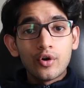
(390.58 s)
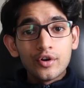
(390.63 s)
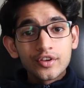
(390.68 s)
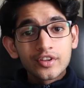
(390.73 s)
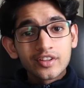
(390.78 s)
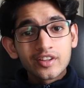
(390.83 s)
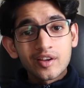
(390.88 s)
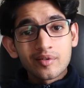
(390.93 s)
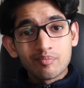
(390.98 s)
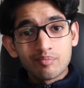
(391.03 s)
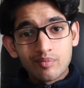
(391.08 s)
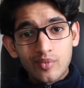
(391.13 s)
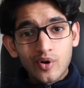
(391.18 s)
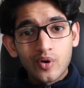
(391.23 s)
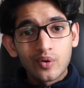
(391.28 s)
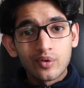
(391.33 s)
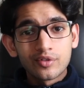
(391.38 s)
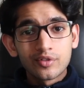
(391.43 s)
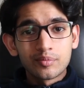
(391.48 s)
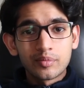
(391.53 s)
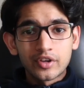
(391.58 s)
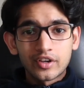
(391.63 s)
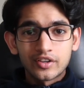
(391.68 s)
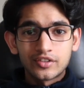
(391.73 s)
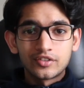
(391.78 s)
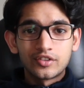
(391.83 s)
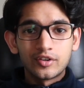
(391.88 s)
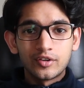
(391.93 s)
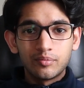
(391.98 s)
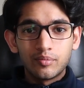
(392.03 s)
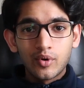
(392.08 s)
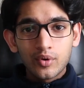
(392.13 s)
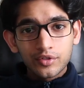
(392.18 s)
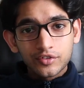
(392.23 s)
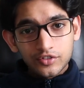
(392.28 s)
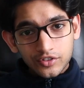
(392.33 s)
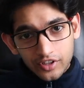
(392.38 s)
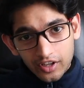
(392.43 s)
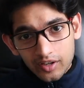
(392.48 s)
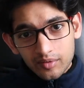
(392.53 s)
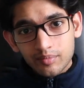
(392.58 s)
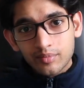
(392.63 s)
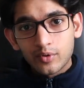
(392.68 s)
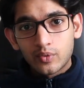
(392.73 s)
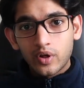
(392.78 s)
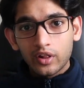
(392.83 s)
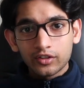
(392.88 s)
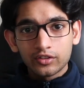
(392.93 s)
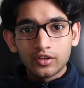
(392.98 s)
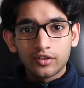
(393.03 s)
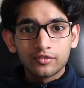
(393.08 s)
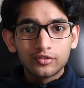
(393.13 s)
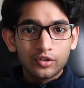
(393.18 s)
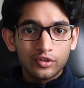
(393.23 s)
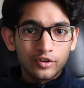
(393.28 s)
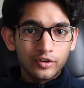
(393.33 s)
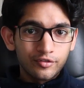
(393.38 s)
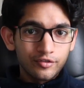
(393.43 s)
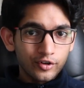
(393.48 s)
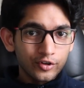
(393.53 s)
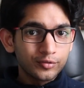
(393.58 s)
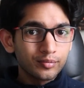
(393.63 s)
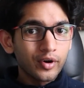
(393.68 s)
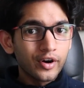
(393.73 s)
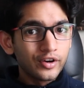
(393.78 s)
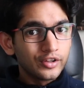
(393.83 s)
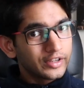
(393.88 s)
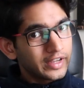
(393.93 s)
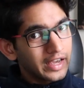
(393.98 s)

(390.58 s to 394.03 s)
Or you can get both because they're both cheap relative to their first-party